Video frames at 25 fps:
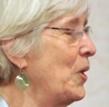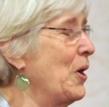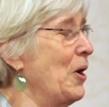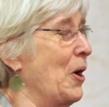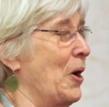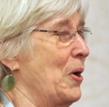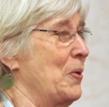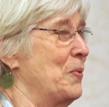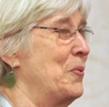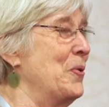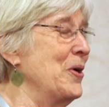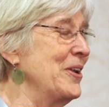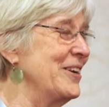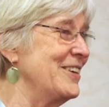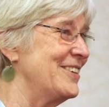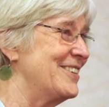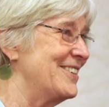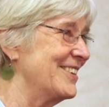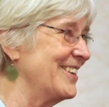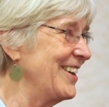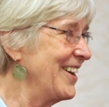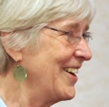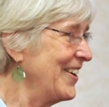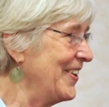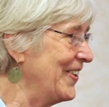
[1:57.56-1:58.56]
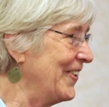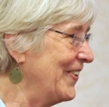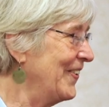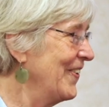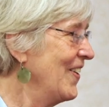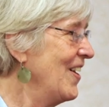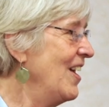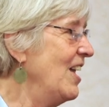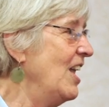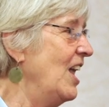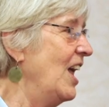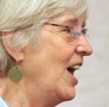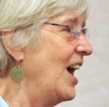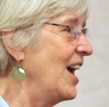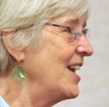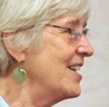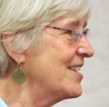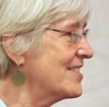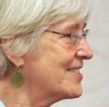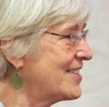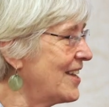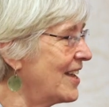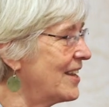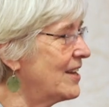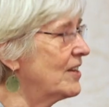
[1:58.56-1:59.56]
where I wanted to go, I
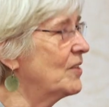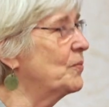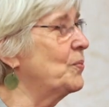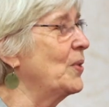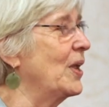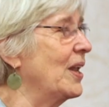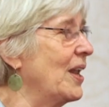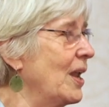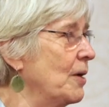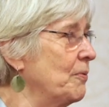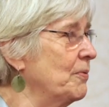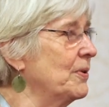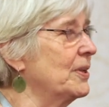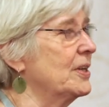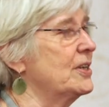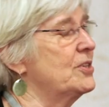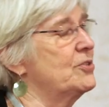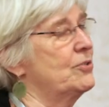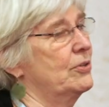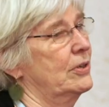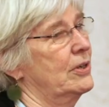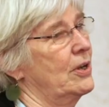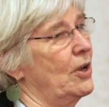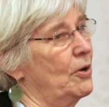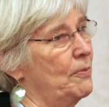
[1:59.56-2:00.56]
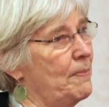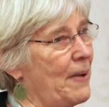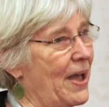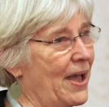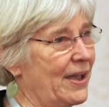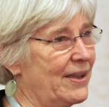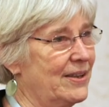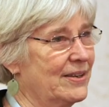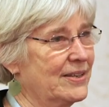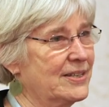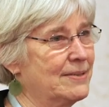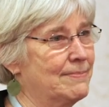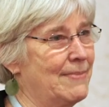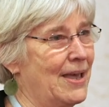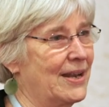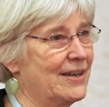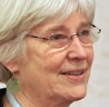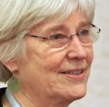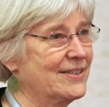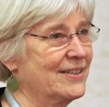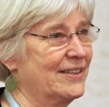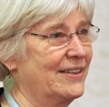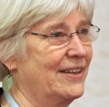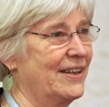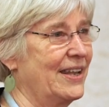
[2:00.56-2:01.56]
decided, well, I really should go back into
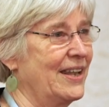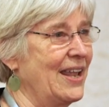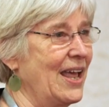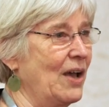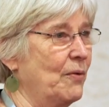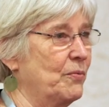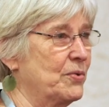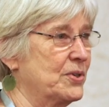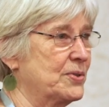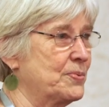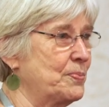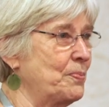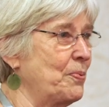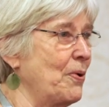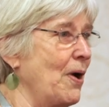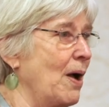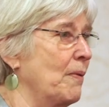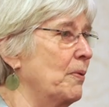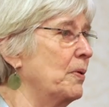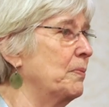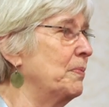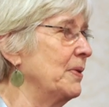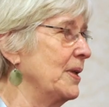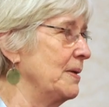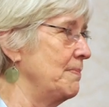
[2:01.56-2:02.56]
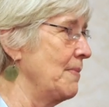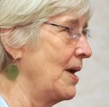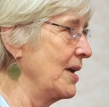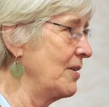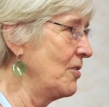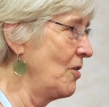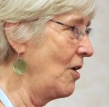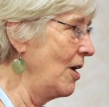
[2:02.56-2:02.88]
medicine, and that was probably my